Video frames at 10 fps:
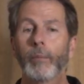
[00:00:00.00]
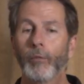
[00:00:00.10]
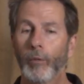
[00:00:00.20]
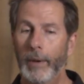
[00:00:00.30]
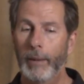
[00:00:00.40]

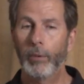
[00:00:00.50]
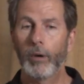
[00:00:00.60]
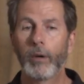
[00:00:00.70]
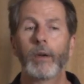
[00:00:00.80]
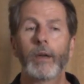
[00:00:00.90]

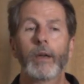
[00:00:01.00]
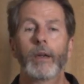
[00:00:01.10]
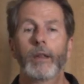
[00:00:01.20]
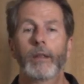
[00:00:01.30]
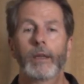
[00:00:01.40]
Remember
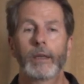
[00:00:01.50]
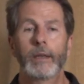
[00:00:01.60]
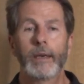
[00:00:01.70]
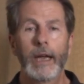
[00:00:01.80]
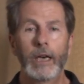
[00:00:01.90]

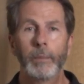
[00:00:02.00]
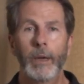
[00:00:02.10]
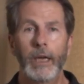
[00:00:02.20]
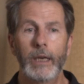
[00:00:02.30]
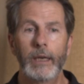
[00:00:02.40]
that neck
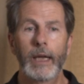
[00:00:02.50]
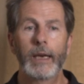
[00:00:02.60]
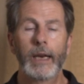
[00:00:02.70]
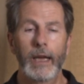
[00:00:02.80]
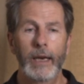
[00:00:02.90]
pain
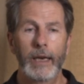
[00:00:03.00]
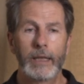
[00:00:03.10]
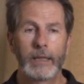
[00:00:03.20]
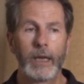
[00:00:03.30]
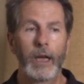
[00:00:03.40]
and
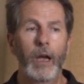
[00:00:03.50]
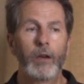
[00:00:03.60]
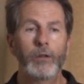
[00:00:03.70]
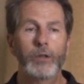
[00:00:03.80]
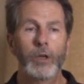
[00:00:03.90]
headaches
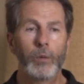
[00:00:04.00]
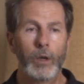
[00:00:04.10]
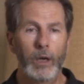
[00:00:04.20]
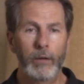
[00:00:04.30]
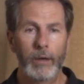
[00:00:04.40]
don't
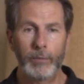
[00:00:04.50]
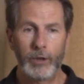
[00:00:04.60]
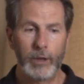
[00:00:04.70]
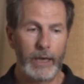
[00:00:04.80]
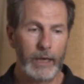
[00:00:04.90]
clear up
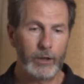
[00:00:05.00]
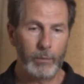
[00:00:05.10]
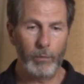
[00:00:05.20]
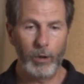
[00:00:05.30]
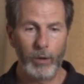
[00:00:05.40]
today,
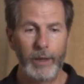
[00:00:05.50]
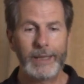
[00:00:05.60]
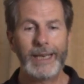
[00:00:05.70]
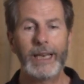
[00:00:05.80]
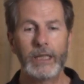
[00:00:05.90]
tomorrow.
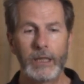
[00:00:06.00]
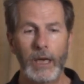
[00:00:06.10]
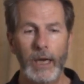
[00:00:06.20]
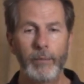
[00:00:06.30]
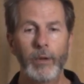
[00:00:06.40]
It takes
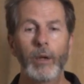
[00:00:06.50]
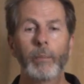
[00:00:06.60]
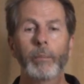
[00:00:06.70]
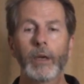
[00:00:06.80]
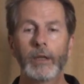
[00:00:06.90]
time.
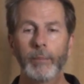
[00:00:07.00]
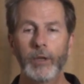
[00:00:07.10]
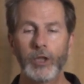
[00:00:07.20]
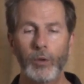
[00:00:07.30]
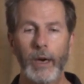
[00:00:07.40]
Build up
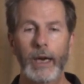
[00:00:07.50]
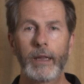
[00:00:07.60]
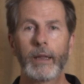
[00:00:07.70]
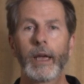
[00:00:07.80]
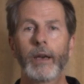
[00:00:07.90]
the
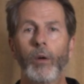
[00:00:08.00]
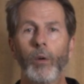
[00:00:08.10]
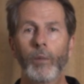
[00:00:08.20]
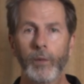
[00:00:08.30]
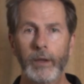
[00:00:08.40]
strength, and
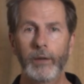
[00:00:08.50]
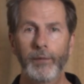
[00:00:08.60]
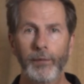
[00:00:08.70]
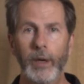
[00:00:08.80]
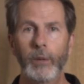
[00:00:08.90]
hopefully the
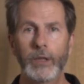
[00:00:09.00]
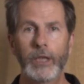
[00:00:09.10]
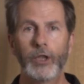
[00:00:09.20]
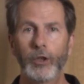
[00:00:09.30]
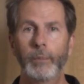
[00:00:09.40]

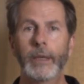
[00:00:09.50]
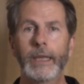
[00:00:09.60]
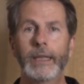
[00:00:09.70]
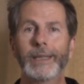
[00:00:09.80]
frequency should be